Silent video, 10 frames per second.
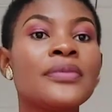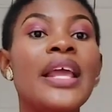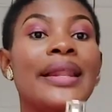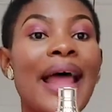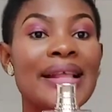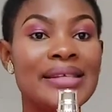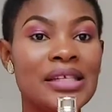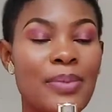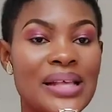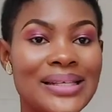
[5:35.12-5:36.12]
It
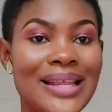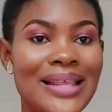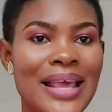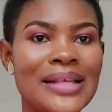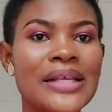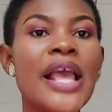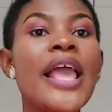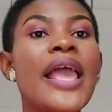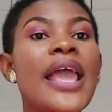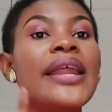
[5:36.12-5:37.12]
lightens my skin, yes.
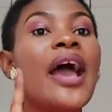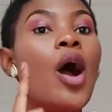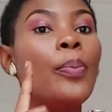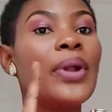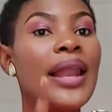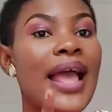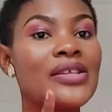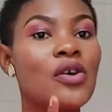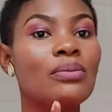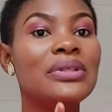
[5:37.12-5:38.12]
It helped clear
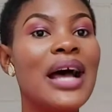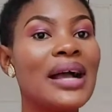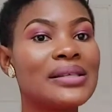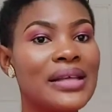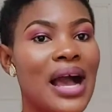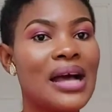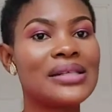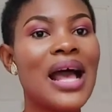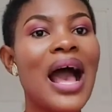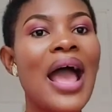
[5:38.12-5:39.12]
some dark scars.
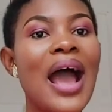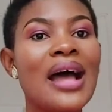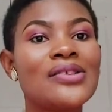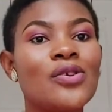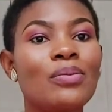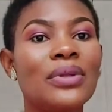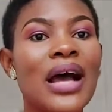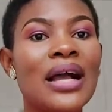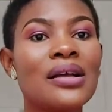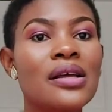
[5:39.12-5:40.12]
I had some
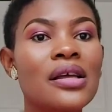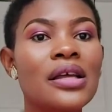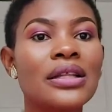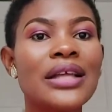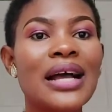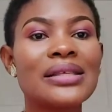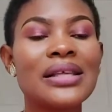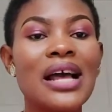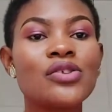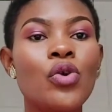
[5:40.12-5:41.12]
dark, dark
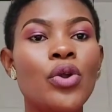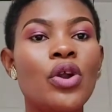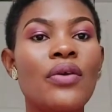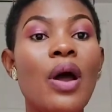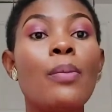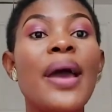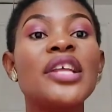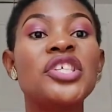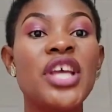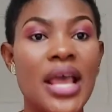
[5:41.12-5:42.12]
scars going on around my
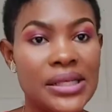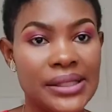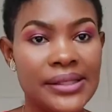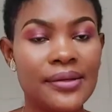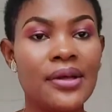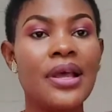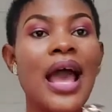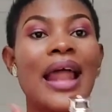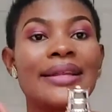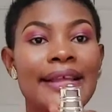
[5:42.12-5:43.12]
chest
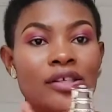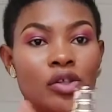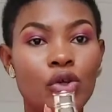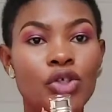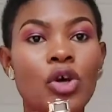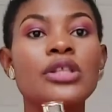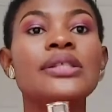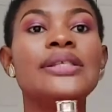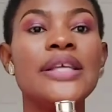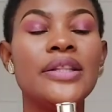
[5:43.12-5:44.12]
and this lotion
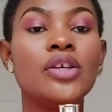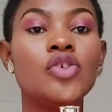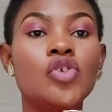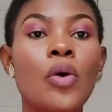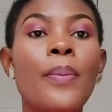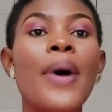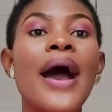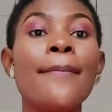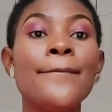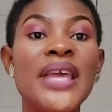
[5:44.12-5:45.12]
did the job
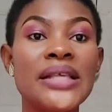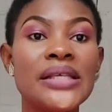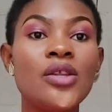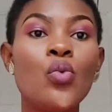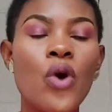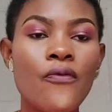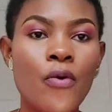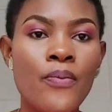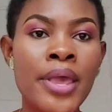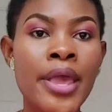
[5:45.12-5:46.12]
amazingly well for
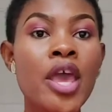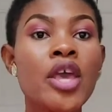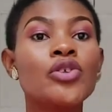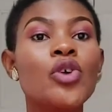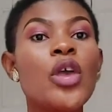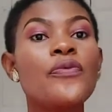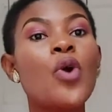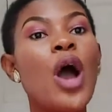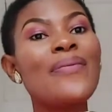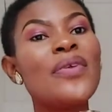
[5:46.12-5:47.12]
me so if
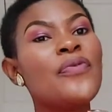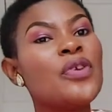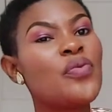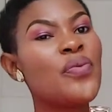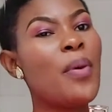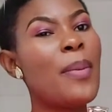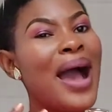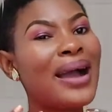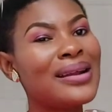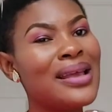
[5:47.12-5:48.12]
you have if you're suffering from
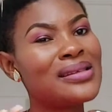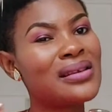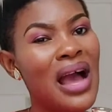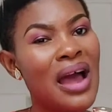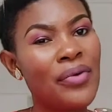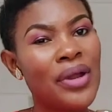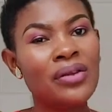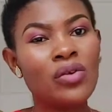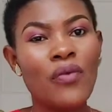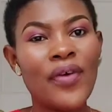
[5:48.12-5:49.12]
acne
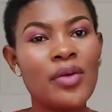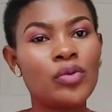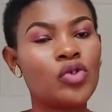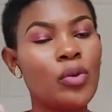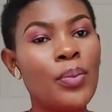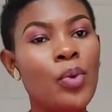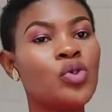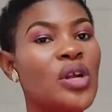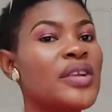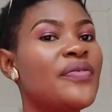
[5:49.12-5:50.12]
scarring over some people
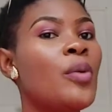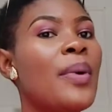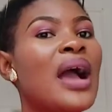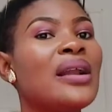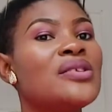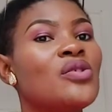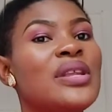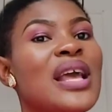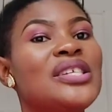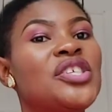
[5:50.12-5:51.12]
usually develop acne on
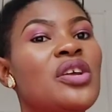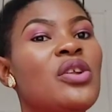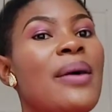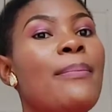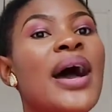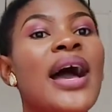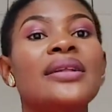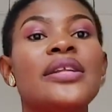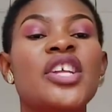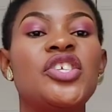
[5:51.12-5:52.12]
their on their
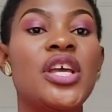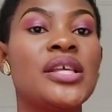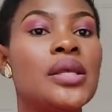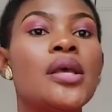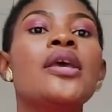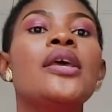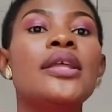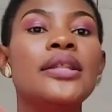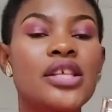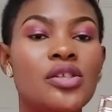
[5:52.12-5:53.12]
back their chest
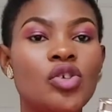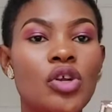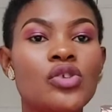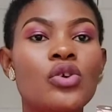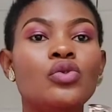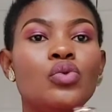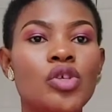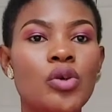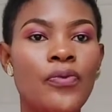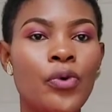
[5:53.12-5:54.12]
this lotion is going to do the
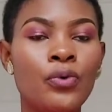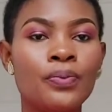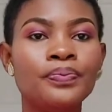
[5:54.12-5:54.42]
job for you